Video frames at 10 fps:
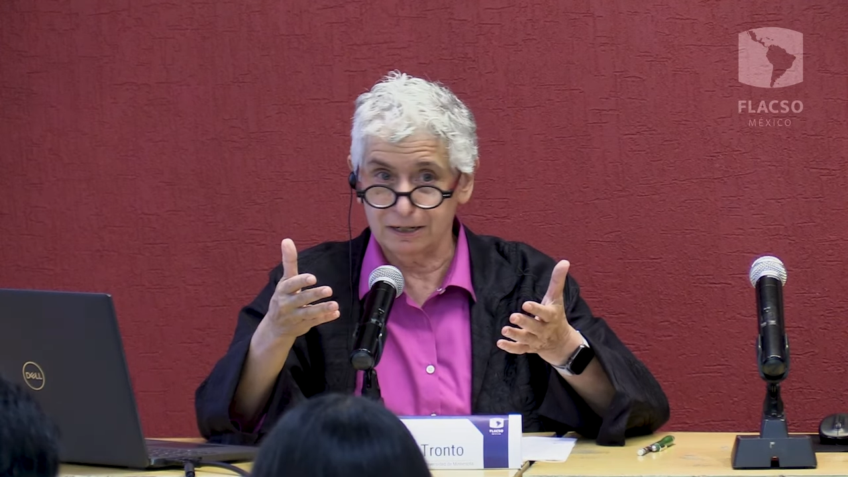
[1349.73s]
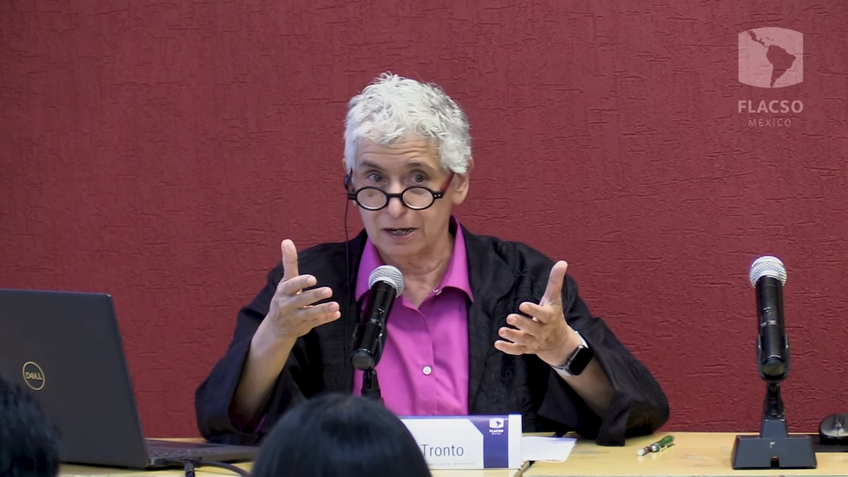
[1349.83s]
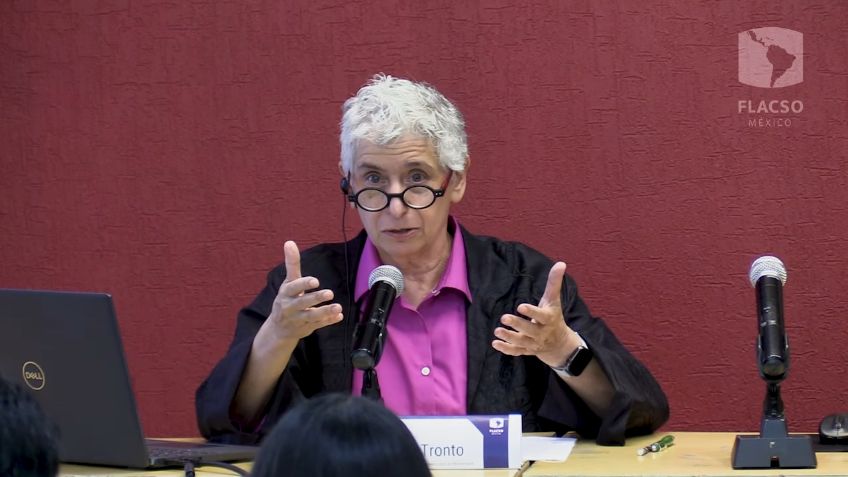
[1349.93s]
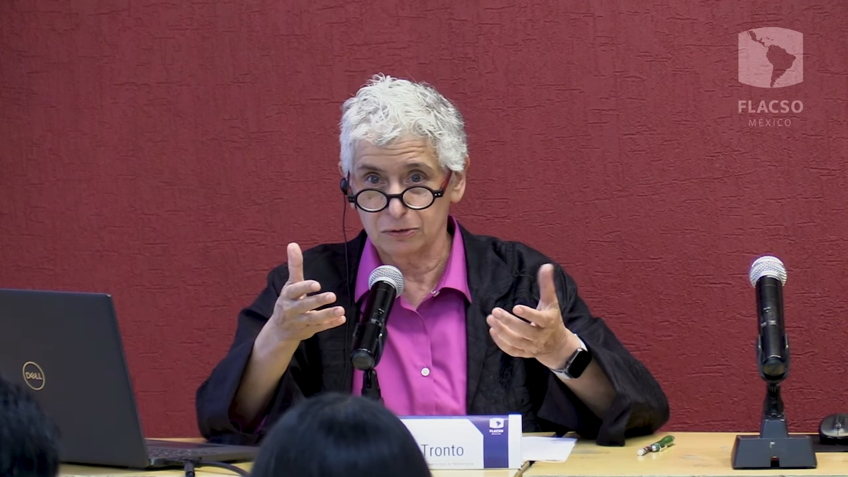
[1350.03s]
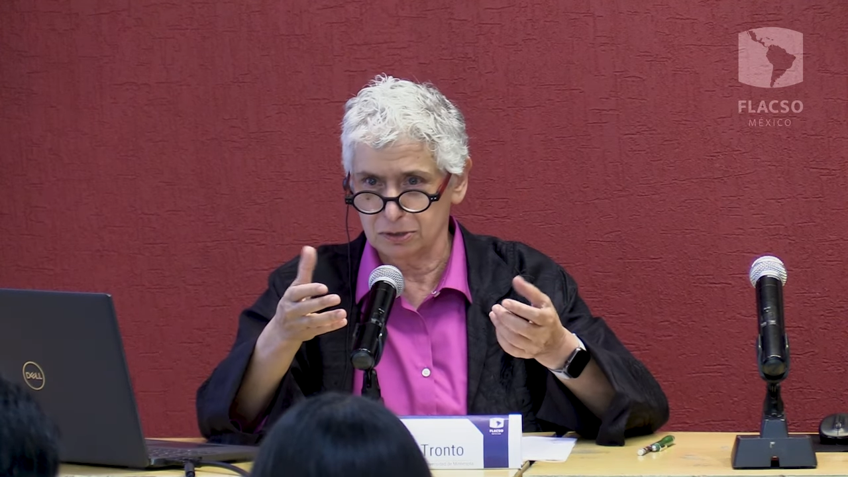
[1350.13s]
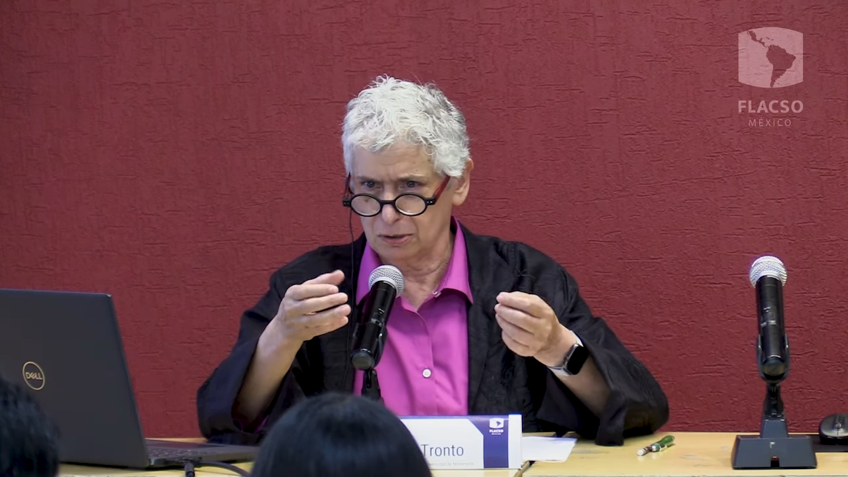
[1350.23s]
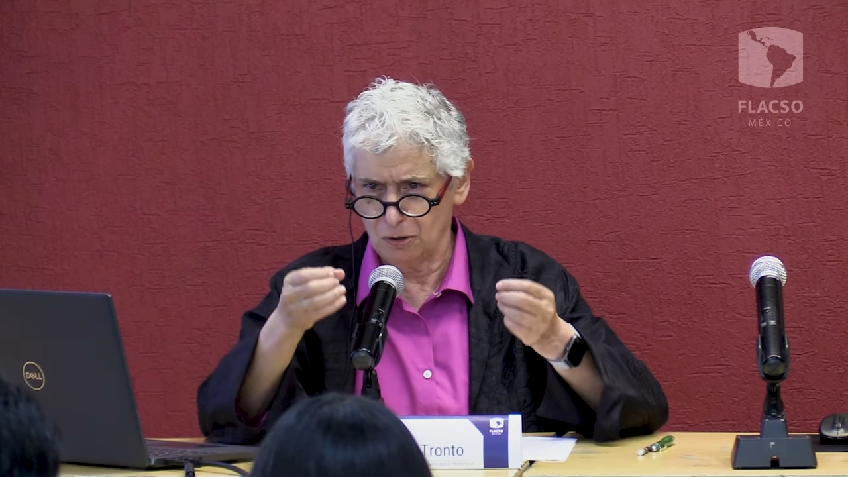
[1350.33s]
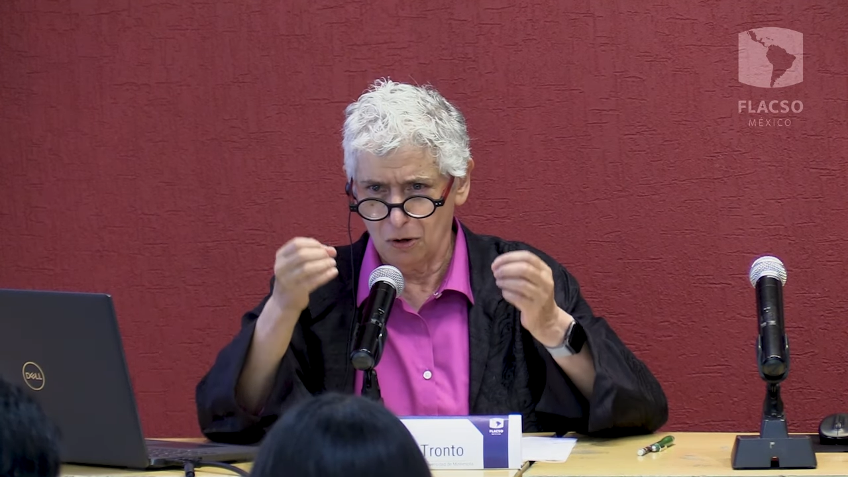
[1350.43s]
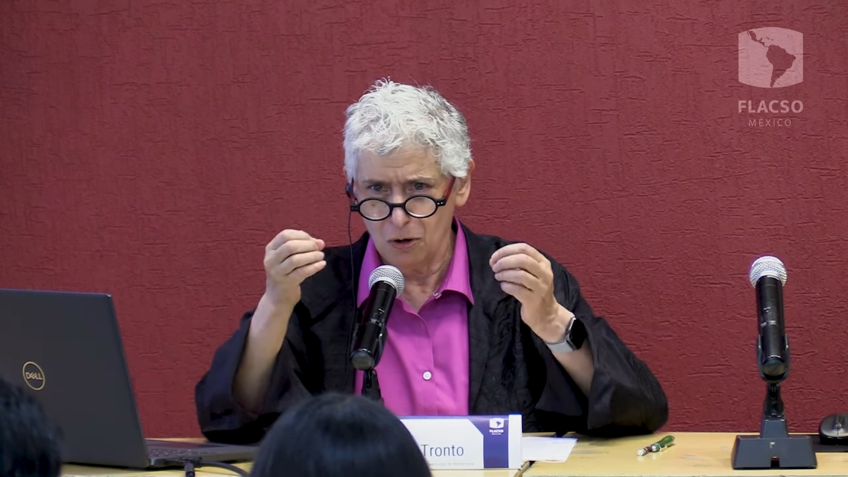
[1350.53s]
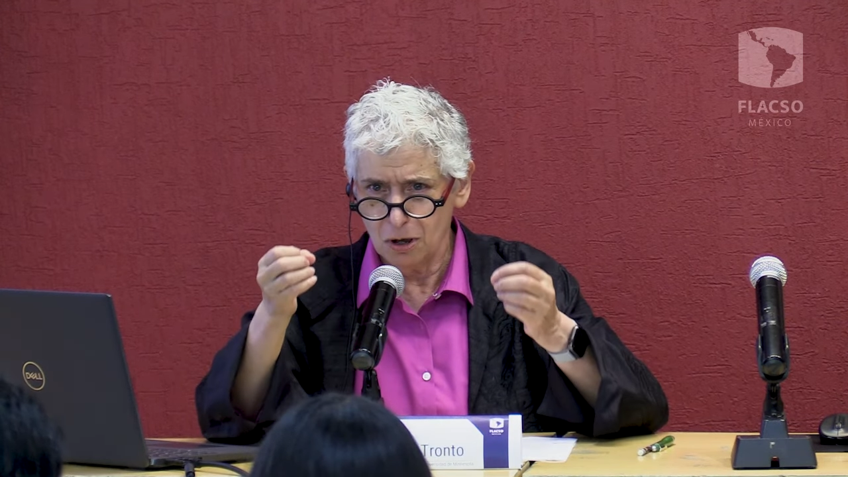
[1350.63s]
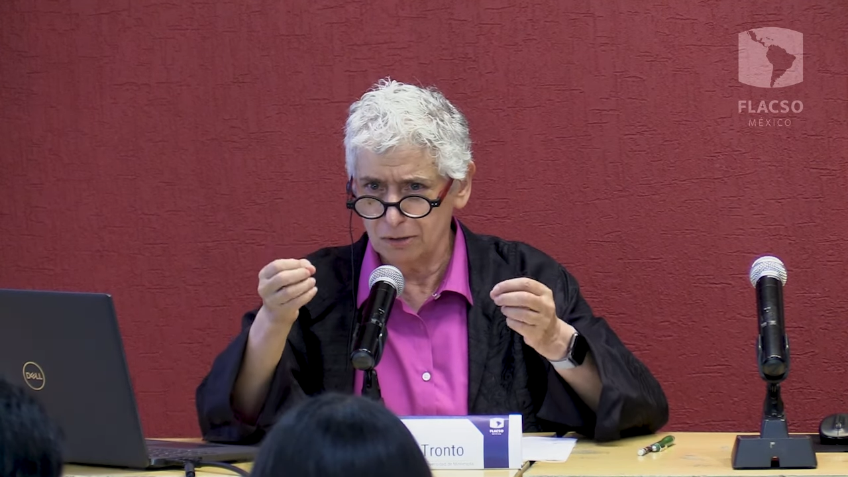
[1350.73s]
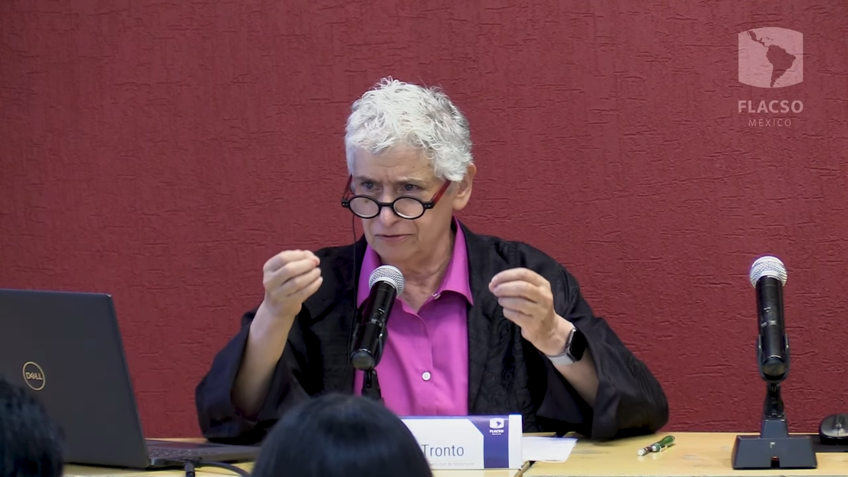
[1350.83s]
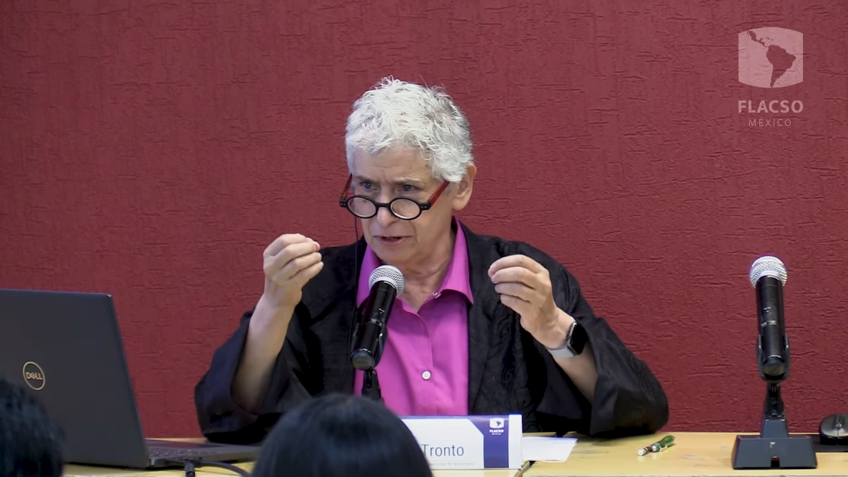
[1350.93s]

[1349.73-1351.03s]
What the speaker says: and others are all